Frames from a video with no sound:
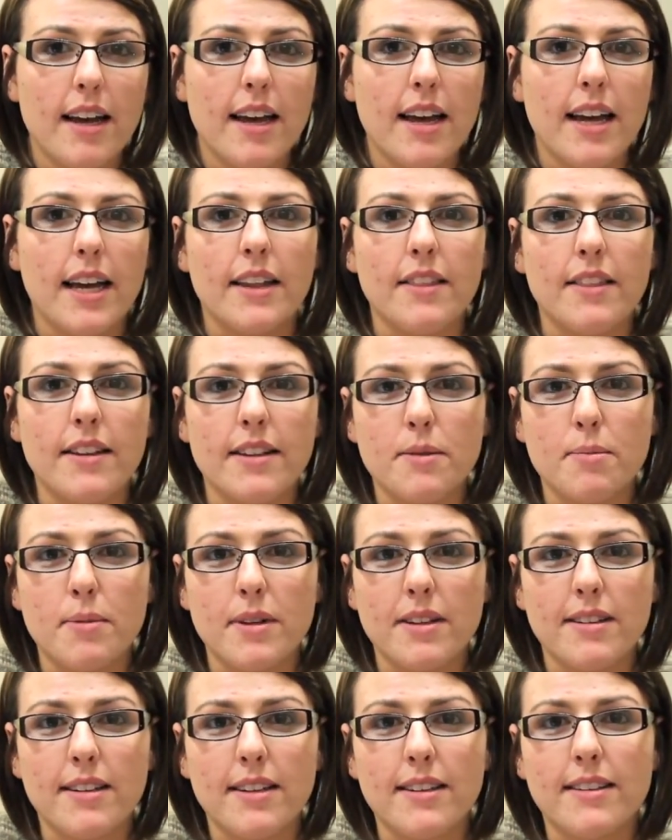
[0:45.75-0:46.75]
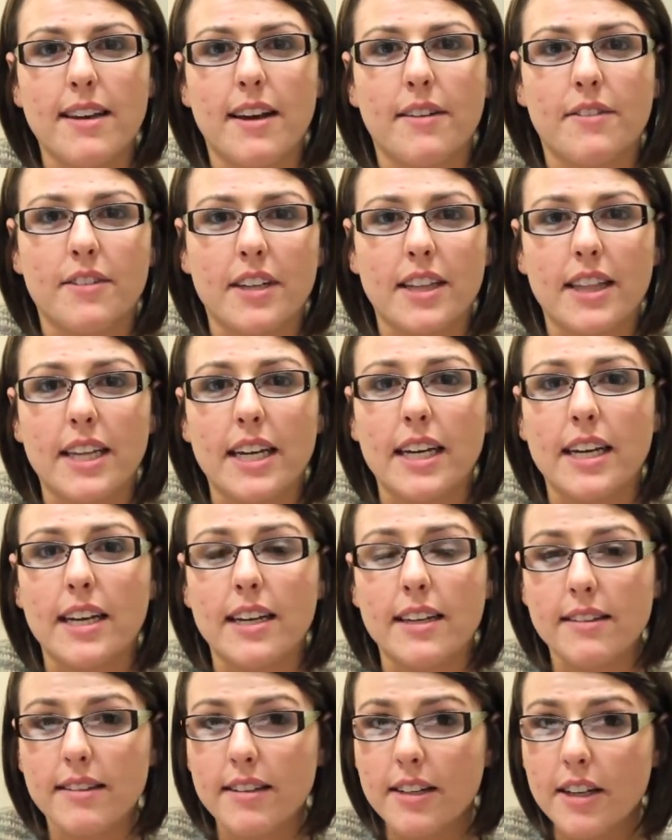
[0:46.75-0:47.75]
In this business, everything
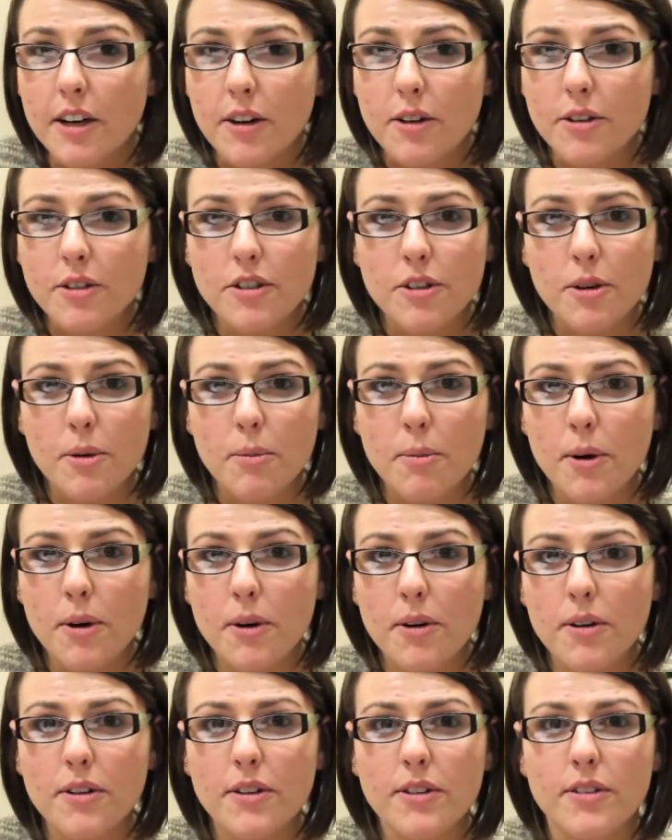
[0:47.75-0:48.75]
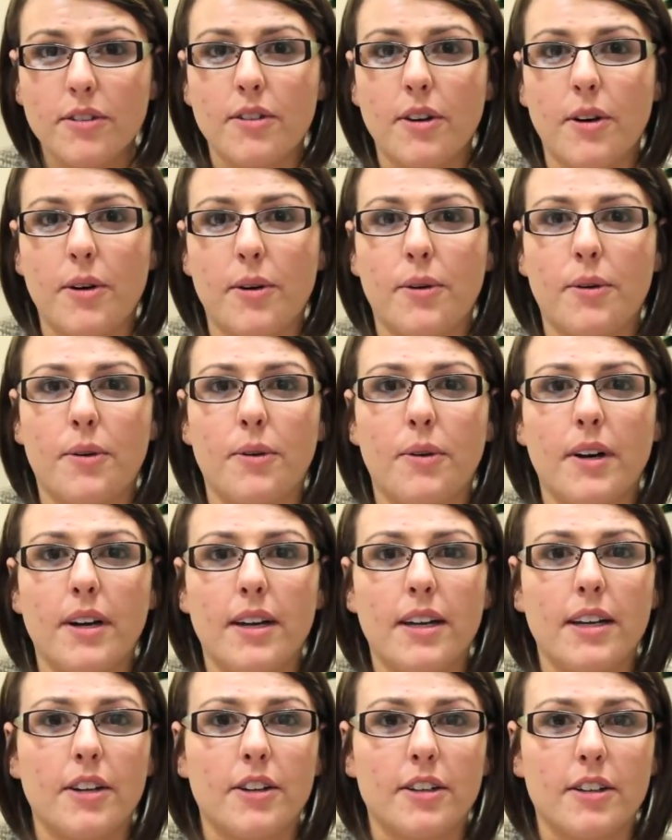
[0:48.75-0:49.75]
is negotiable, so
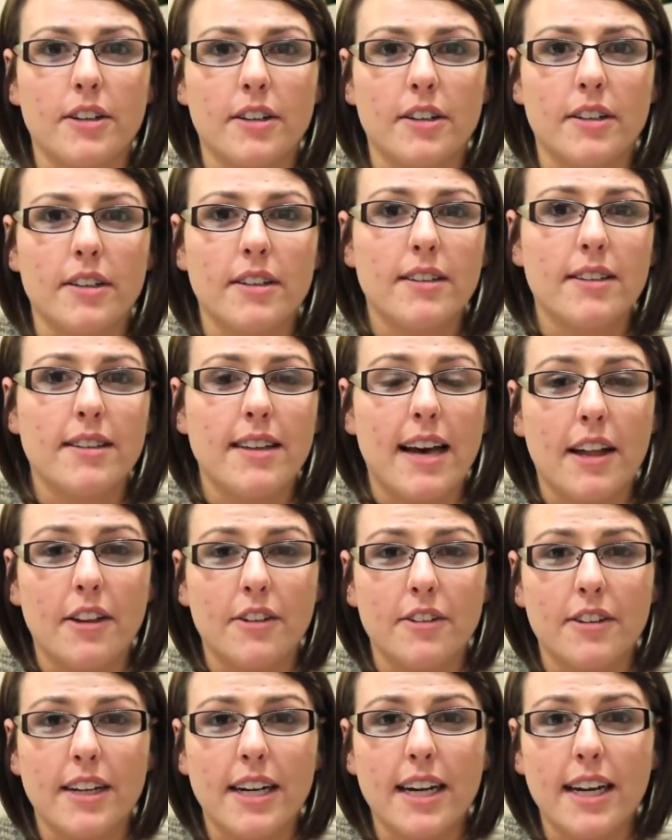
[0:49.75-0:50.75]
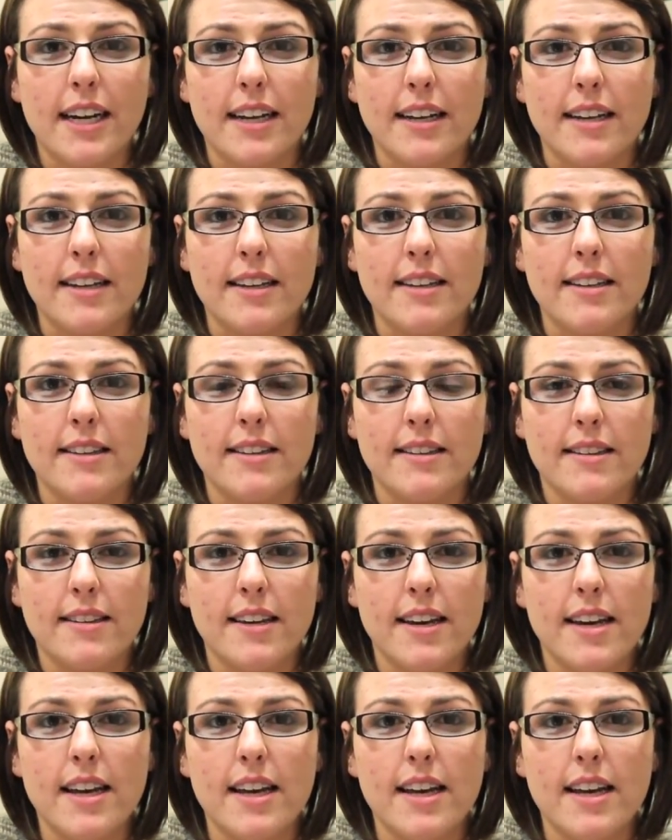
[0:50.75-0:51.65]
your salary is